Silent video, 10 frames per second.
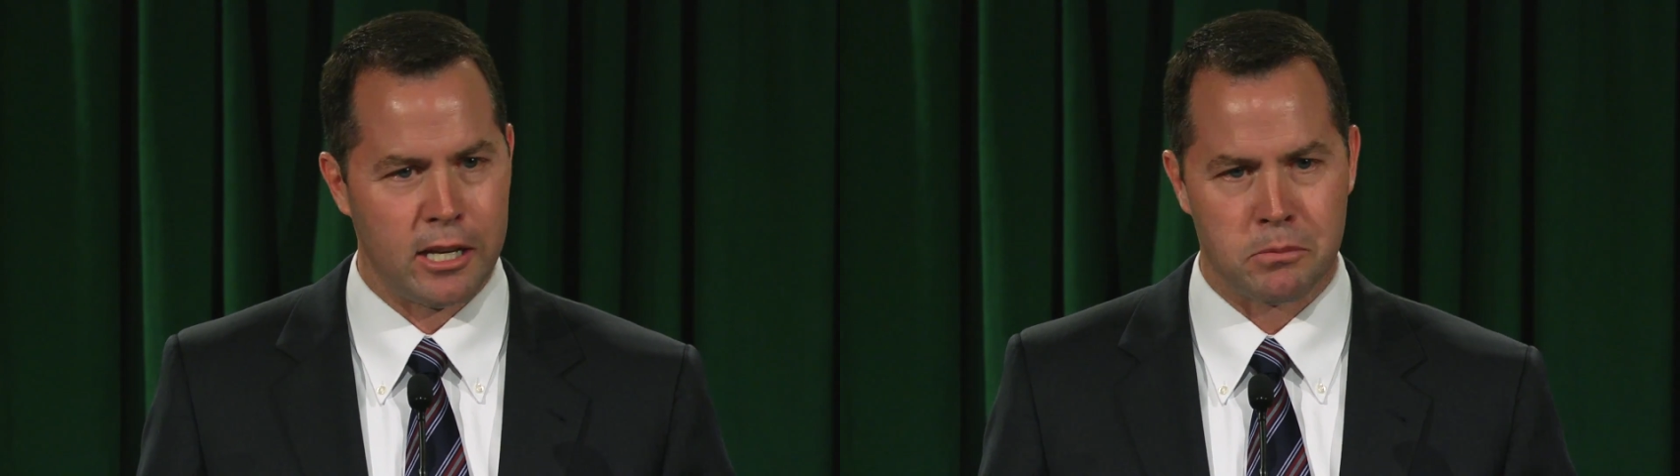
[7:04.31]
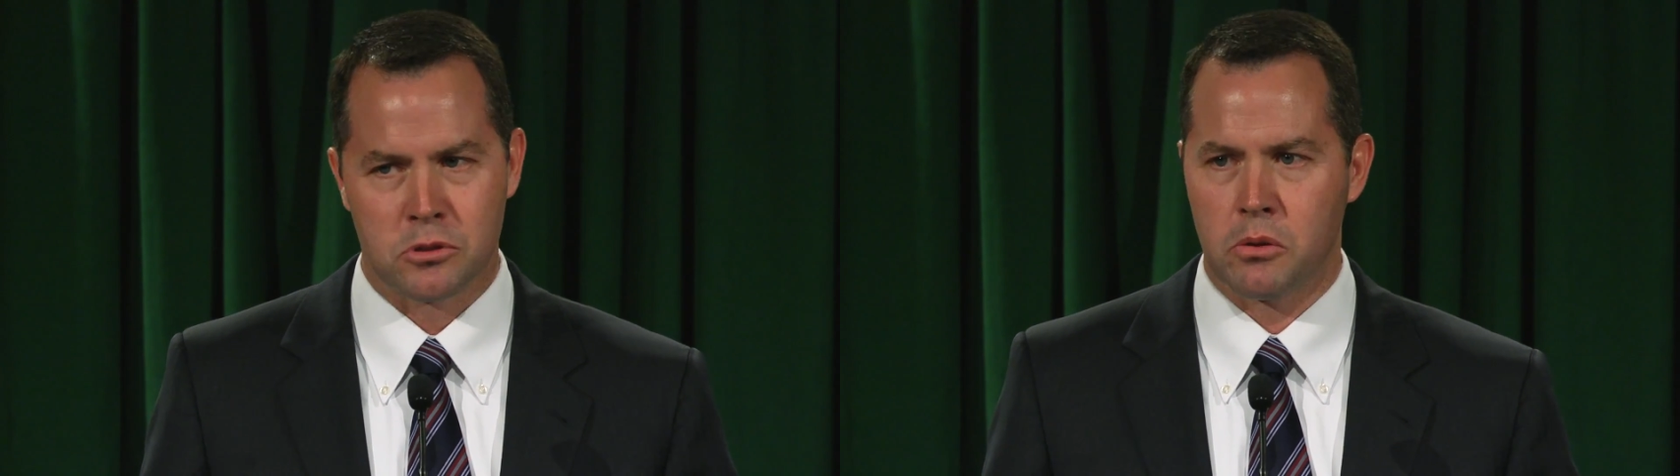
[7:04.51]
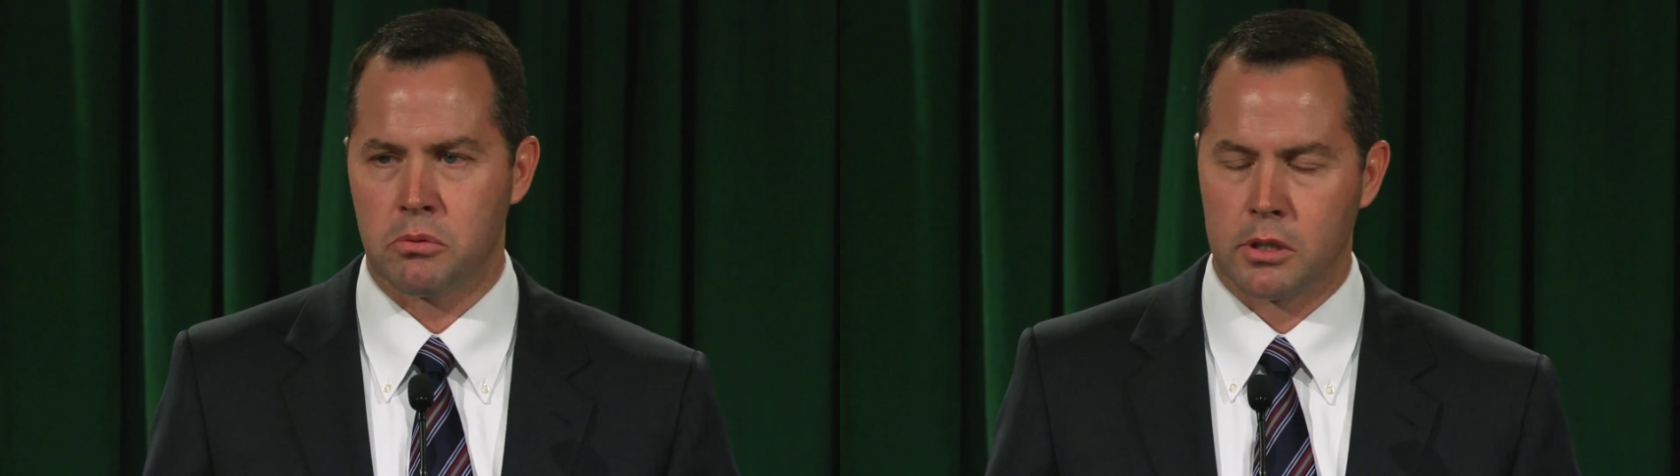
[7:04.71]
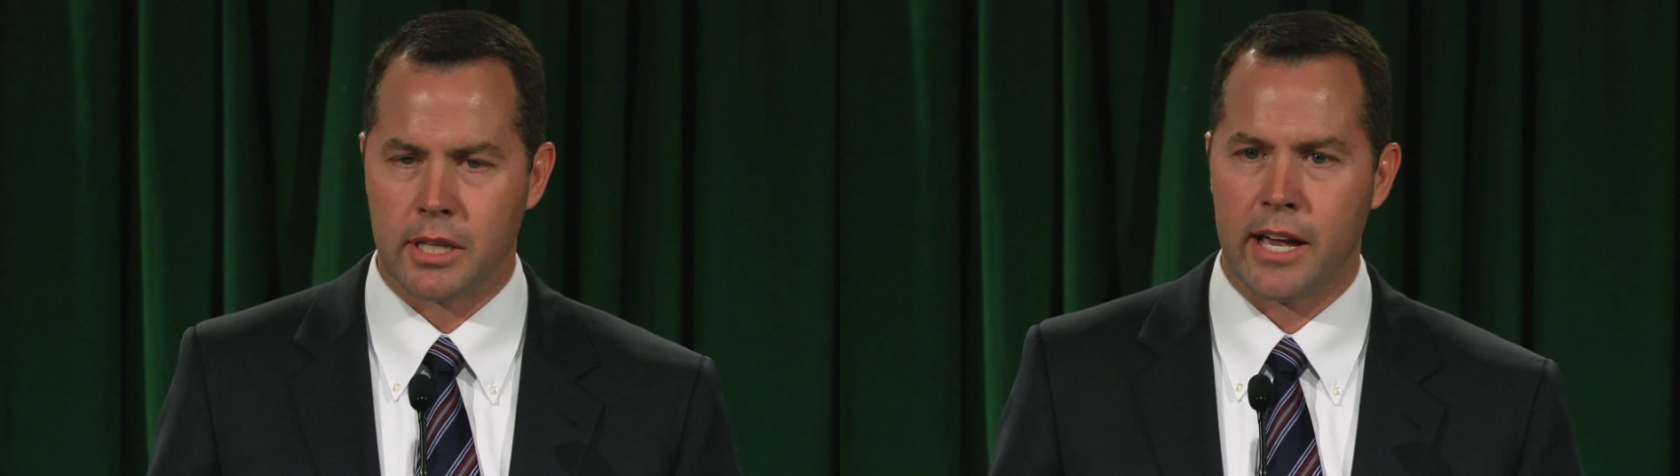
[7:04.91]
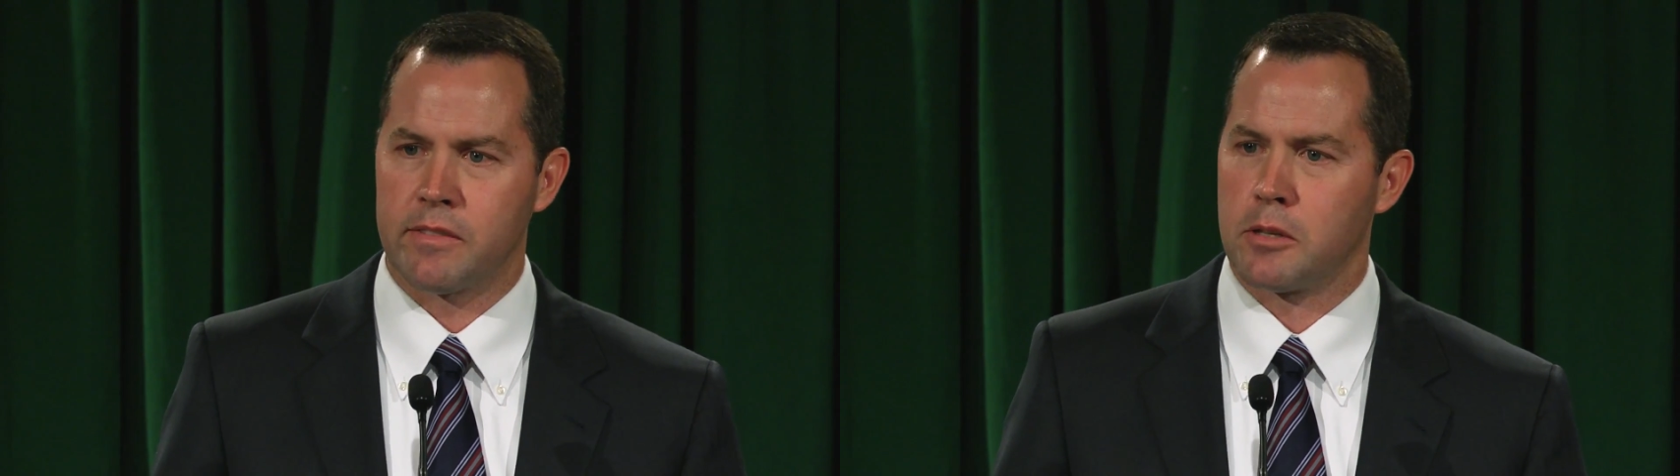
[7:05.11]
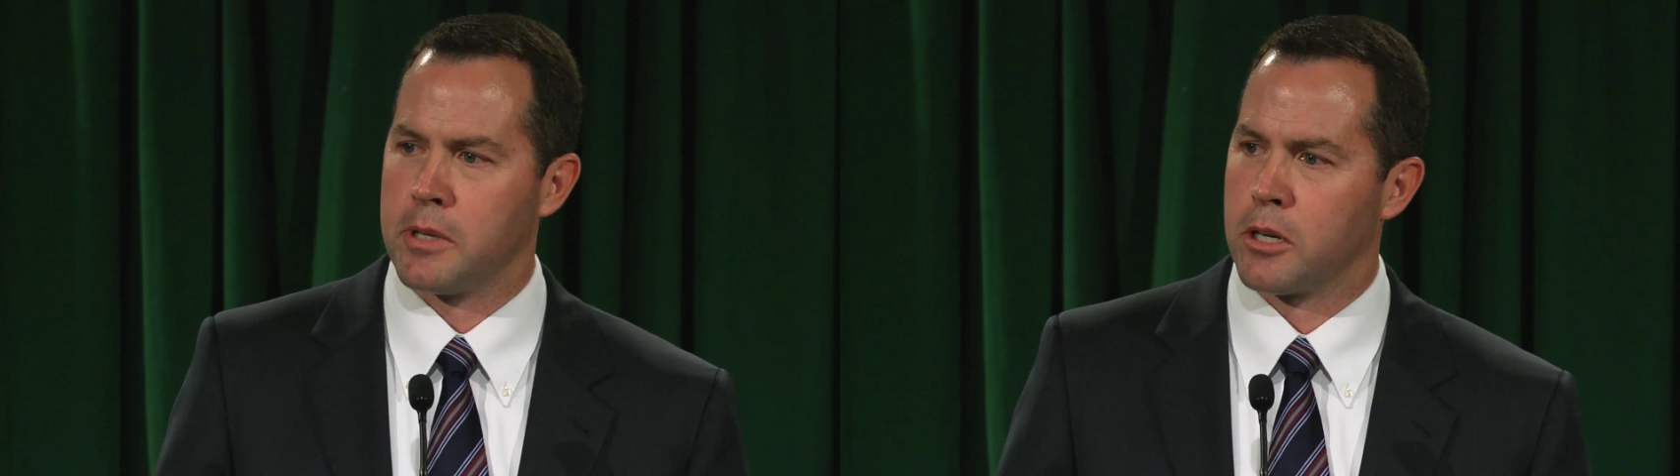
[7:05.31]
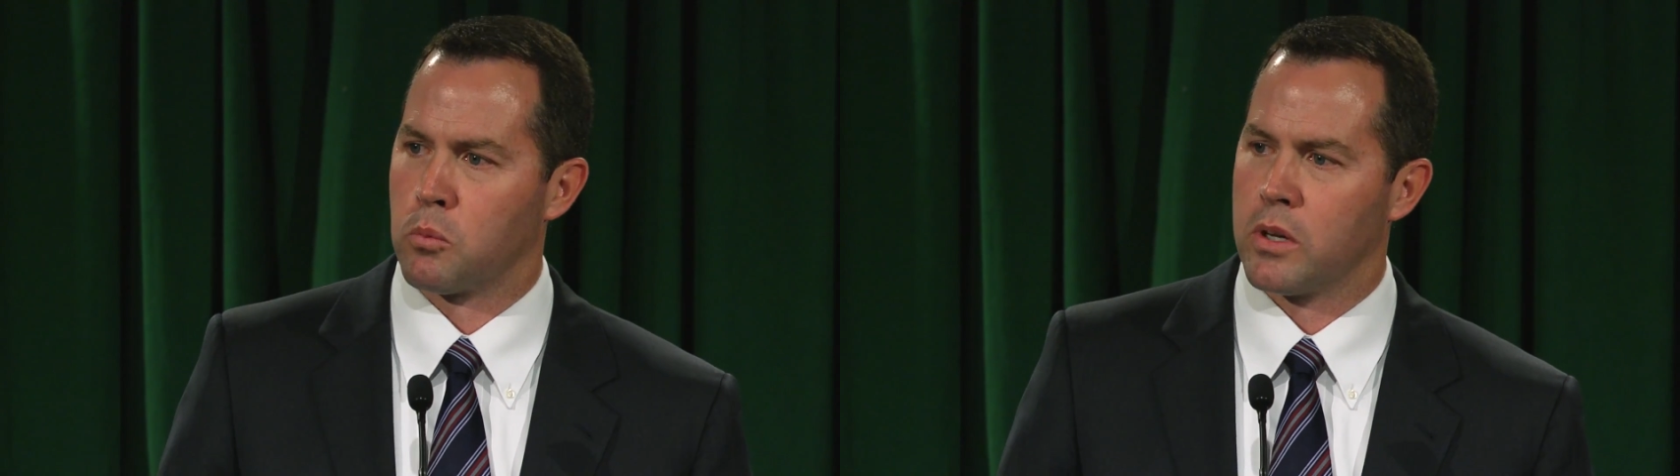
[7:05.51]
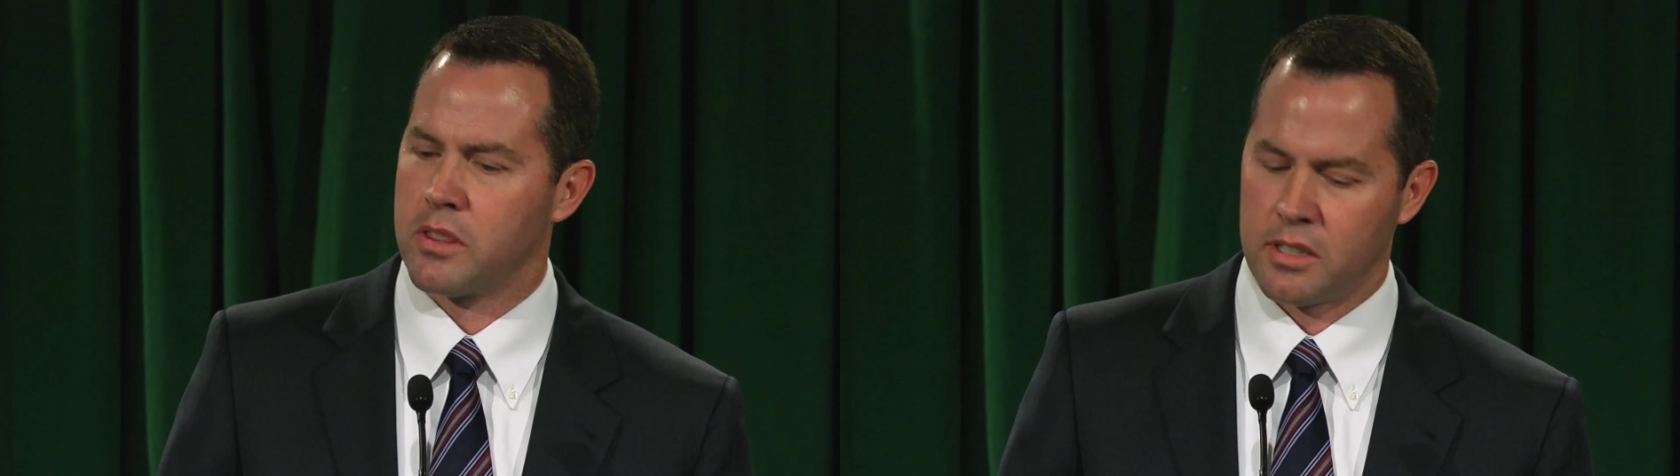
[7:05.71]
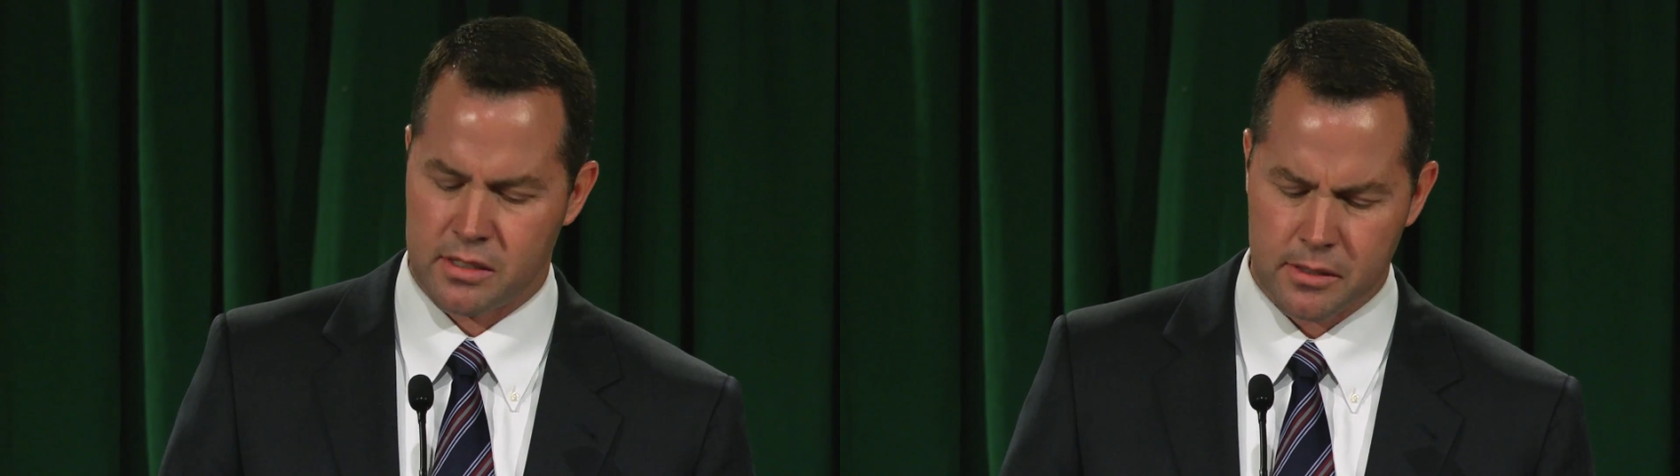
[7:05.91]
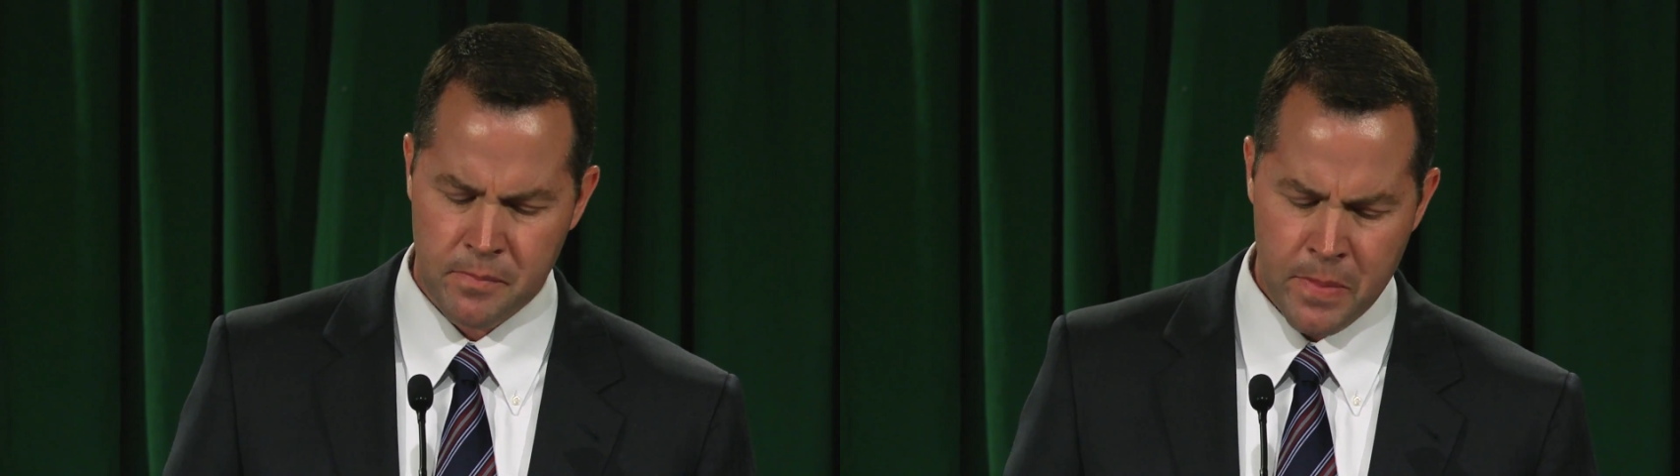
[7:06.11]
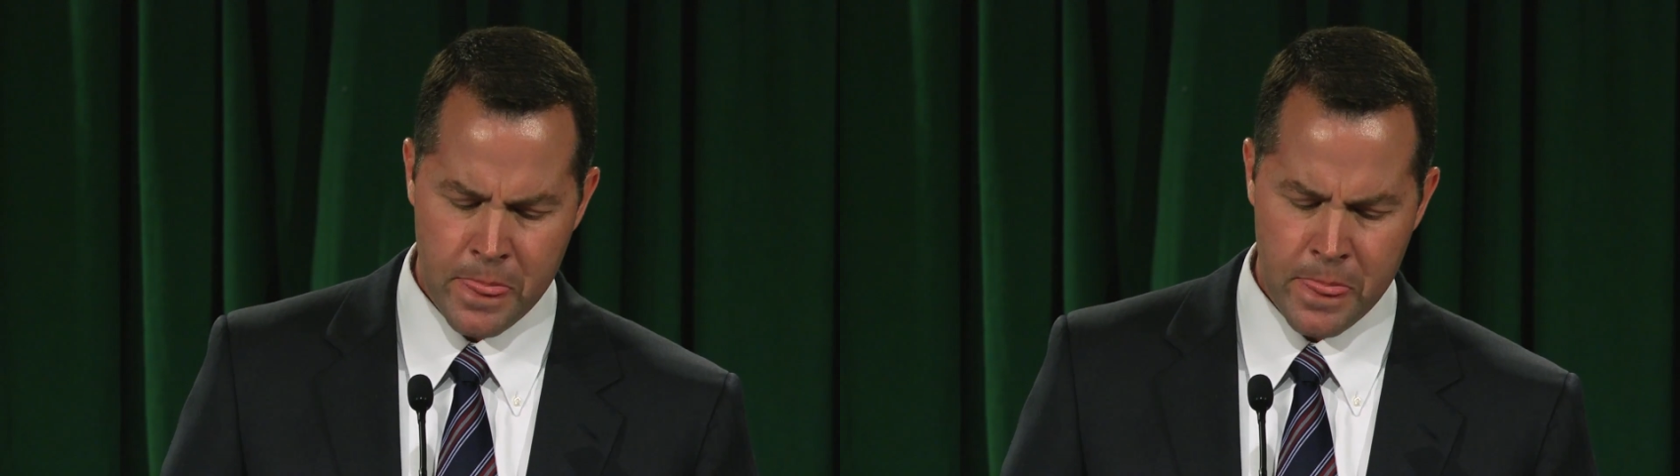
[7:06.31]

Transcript: and I'm so thrilled to have them here with us.